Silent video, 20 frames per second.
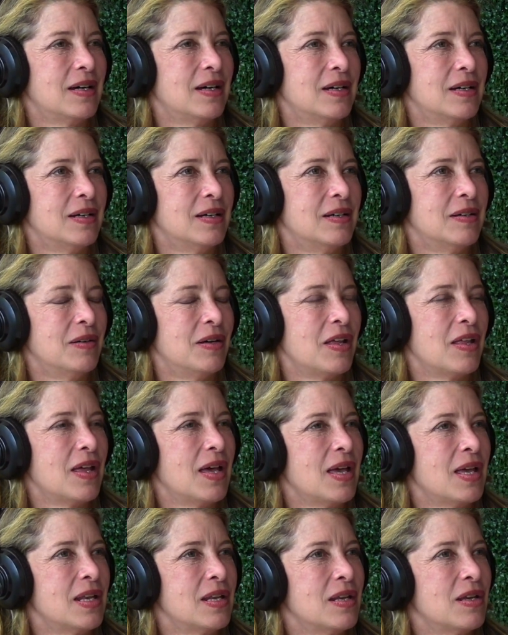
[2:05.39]

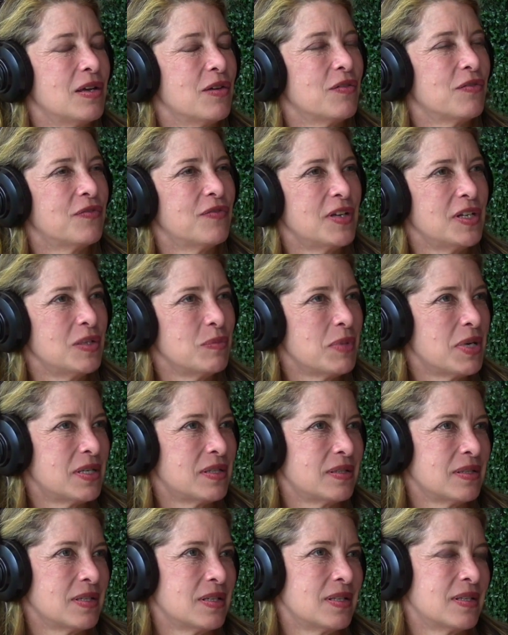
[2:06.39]
And
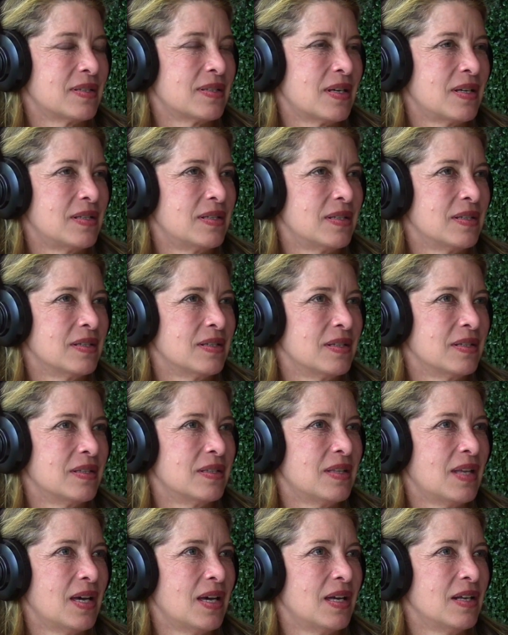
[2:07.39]
fundamentally, this
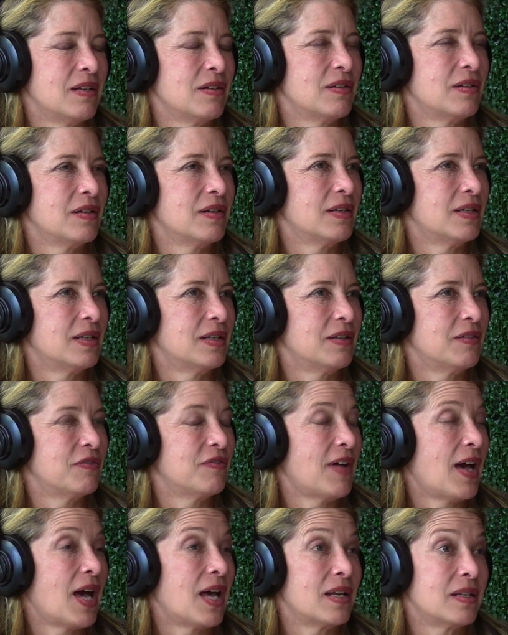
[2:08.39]
idea that
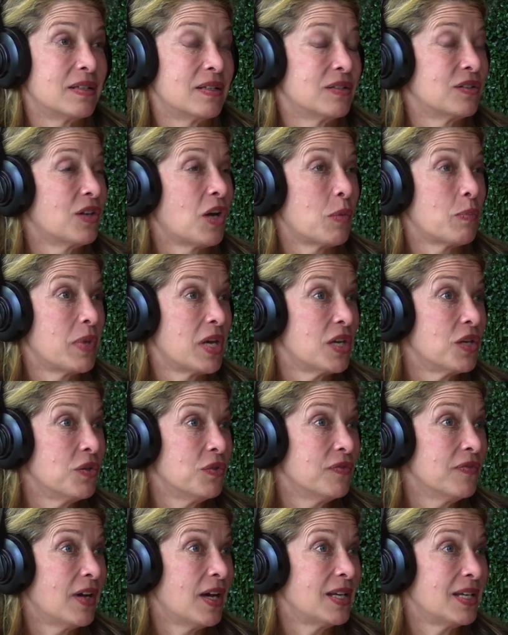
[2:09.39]
fat does not make
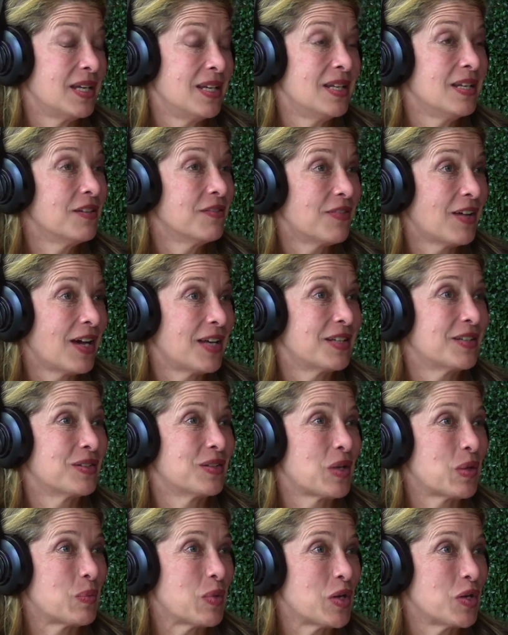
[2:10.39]
you fat, eating fat
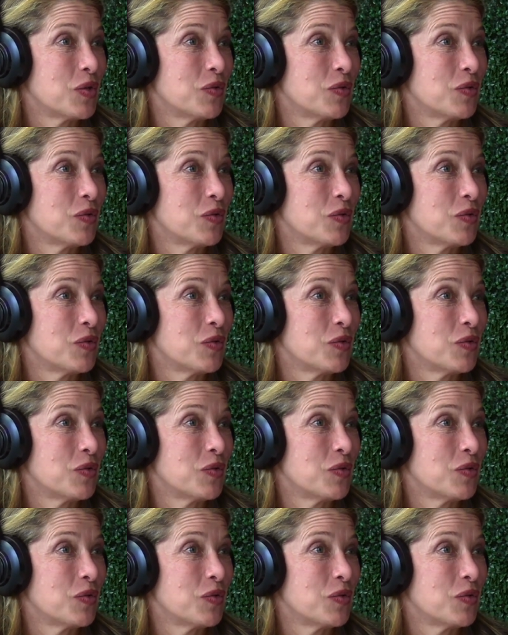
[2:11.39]
does not